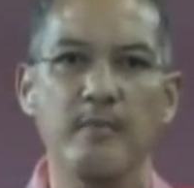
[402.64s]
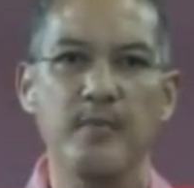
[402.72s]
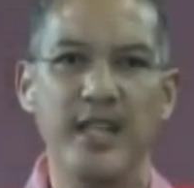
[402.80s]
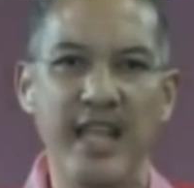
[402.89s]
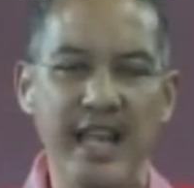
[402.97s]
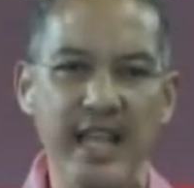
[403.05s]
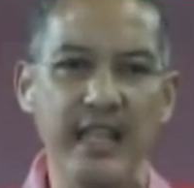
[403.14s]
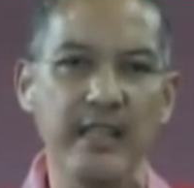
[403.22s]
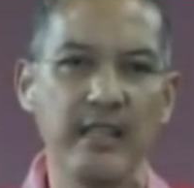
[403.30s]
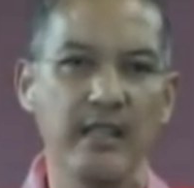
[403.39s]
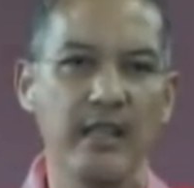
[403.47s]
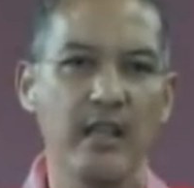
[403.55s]

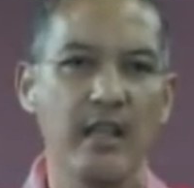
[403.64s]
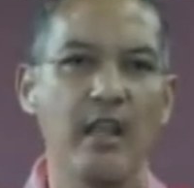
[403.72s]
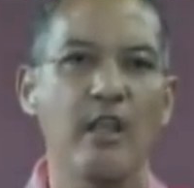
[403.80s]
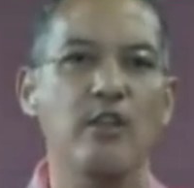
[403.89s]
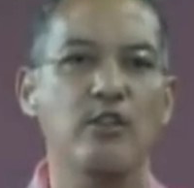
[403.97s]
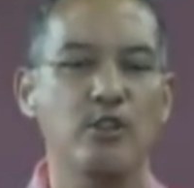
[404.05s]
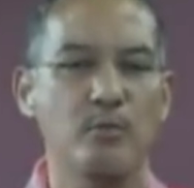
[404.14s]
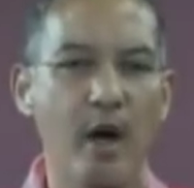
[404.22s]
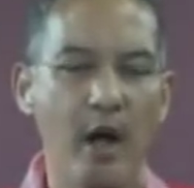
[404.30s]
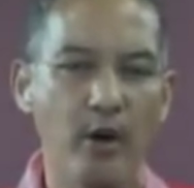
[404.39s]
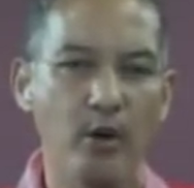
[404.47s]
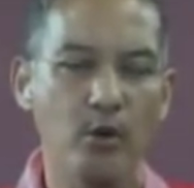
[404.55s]
beginning
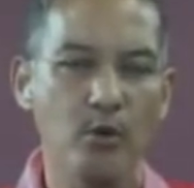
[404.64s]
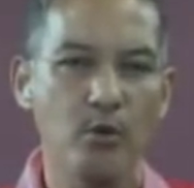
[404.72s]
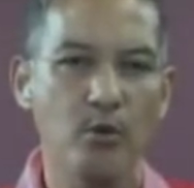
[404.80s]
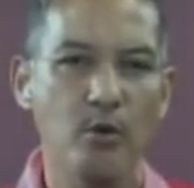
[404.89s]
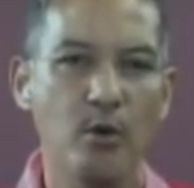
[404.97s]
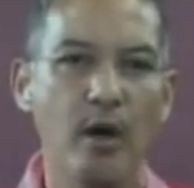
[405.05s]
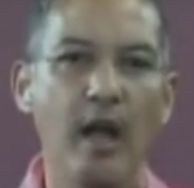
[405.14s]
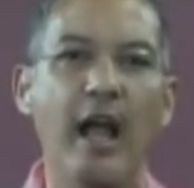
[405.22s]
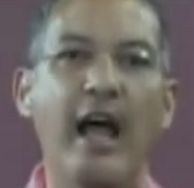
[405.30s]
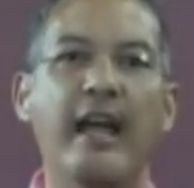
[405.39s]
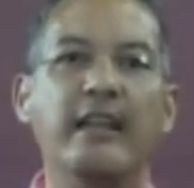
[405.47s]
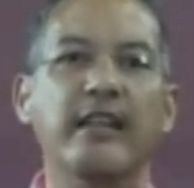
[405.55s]
tomorrow
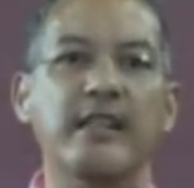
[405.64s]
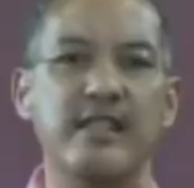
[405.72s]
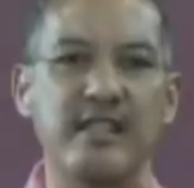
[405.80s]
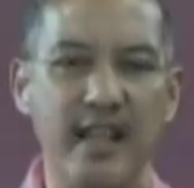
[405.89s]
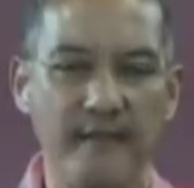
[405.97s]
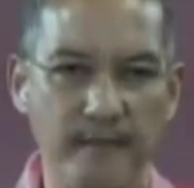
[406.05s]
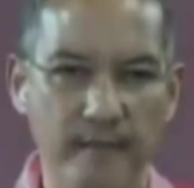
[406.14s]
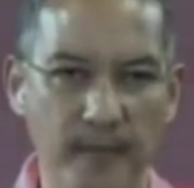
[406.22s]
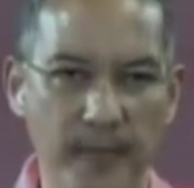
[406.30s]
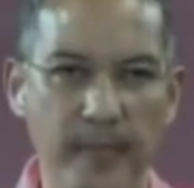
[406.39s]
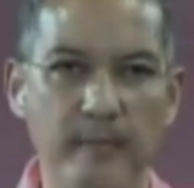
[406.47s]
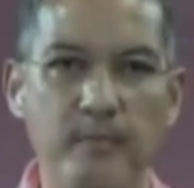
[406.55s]
at 7
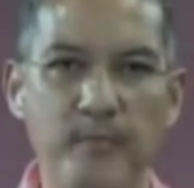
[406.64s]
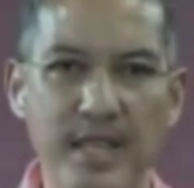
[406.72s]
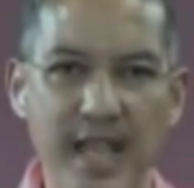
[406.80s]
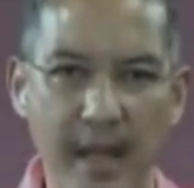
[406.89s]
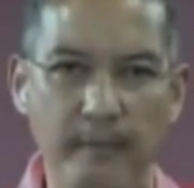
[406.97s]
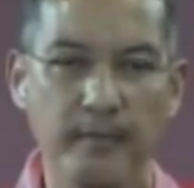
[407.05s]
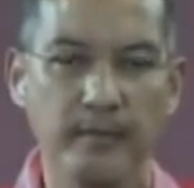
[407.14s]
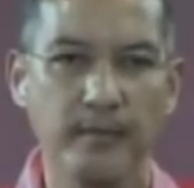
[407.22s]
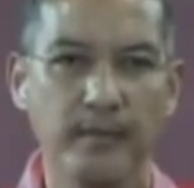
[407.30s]
p.m.